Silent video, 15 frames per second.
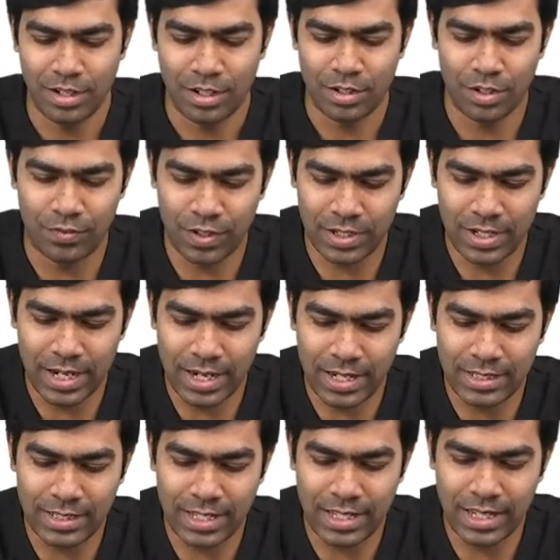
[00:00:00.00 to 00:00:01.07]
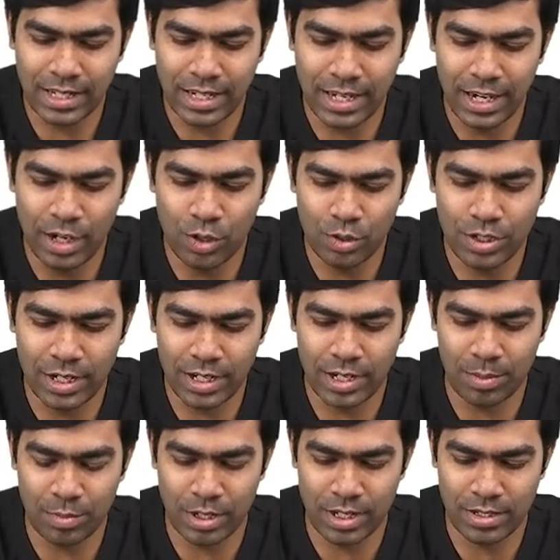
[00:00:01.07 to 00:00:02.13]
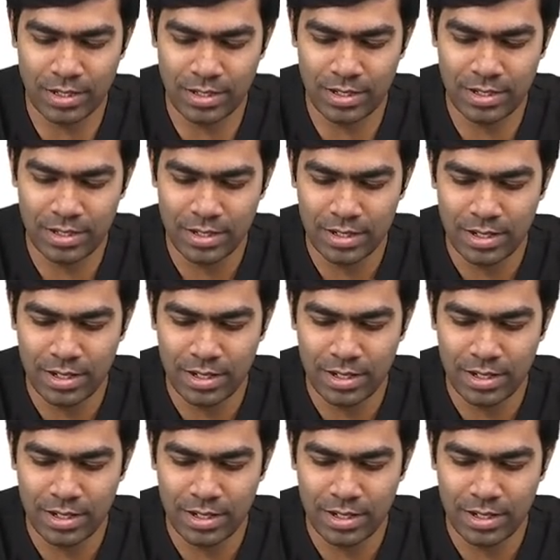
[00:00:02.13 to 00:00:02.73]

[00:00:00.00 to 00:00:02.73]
So first, let us see the ketogenic amino acids.